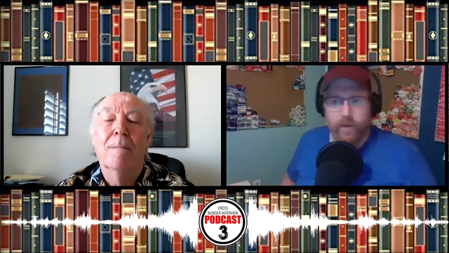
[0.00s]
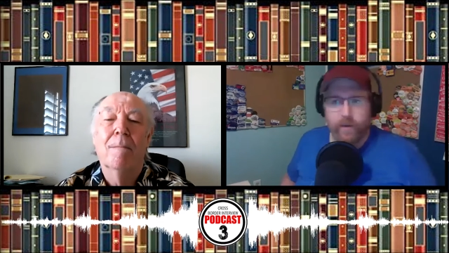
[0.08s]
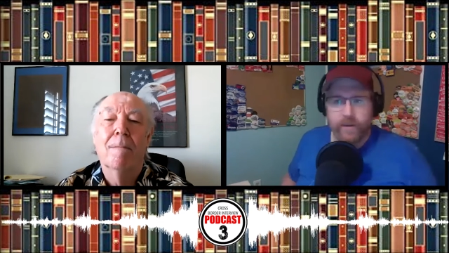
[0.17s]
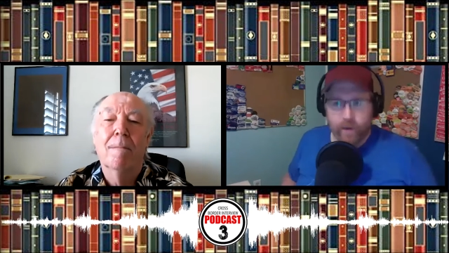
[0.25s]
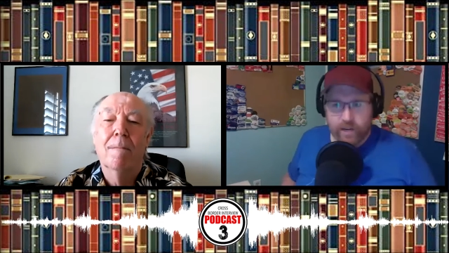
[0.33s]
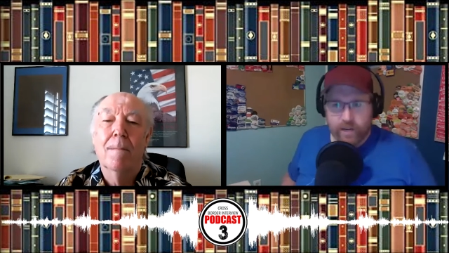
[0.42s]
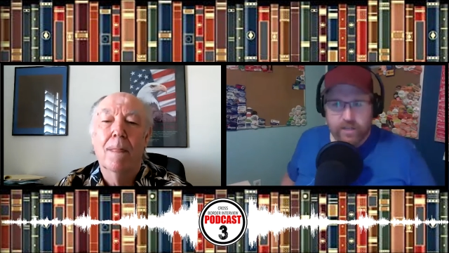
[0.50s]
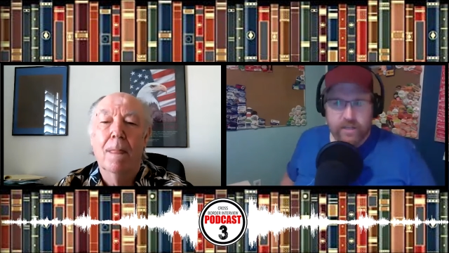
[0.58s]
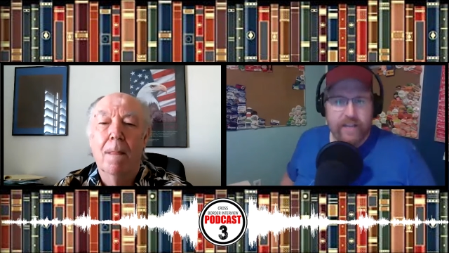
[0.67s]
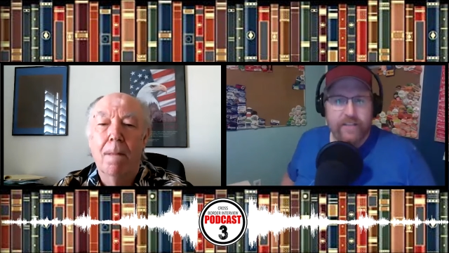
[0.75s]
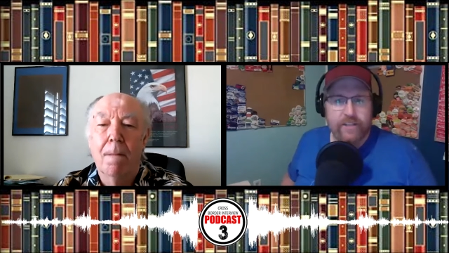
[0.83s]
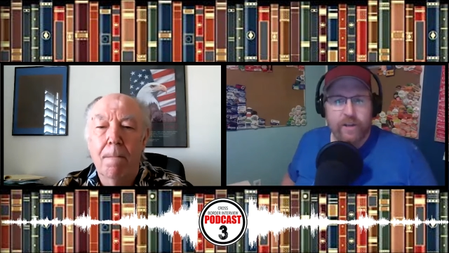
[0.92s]
Speaker 1: And the question
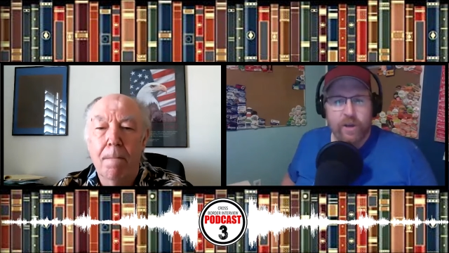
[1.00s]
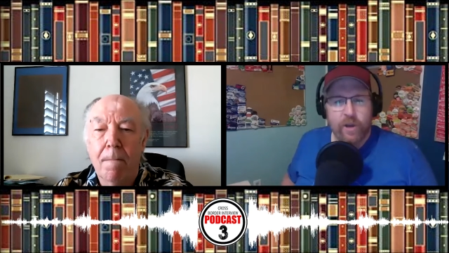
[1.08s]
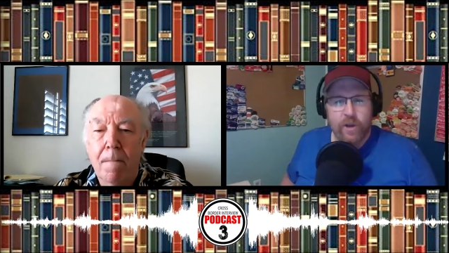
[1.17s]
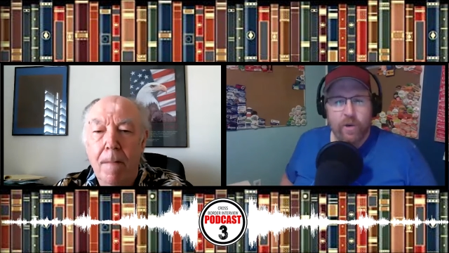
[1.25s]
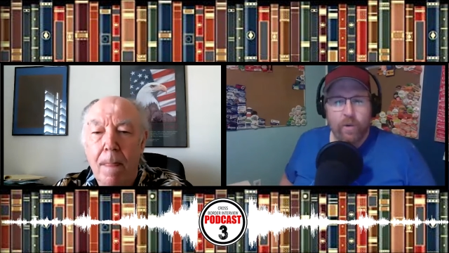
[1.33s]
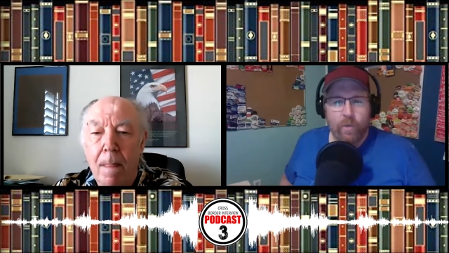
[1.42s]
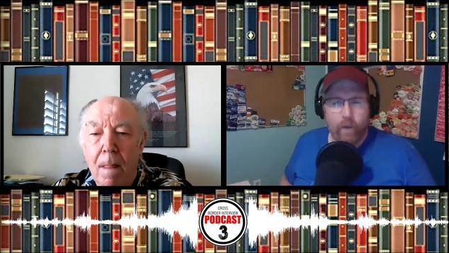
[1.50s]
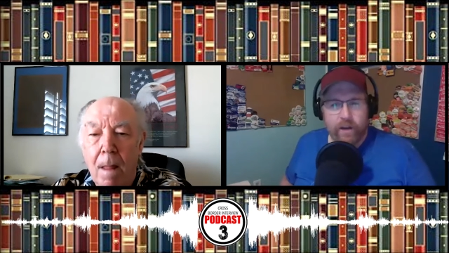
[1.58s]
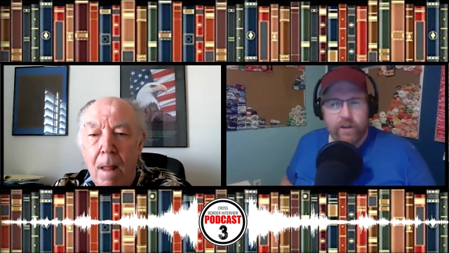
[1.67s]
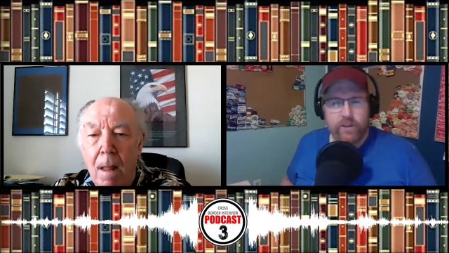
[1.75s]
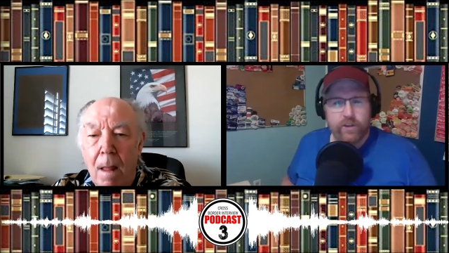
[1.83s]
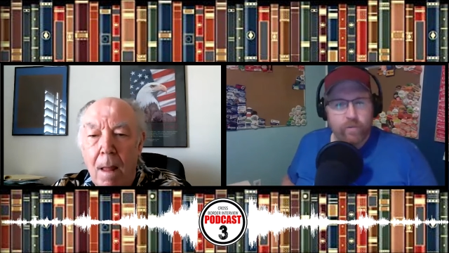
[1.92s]
is, where
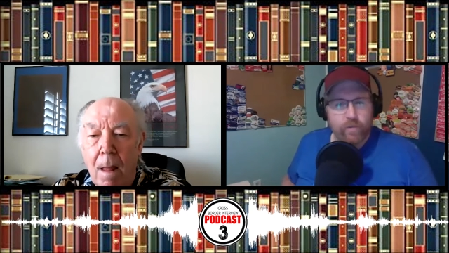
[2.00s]
does your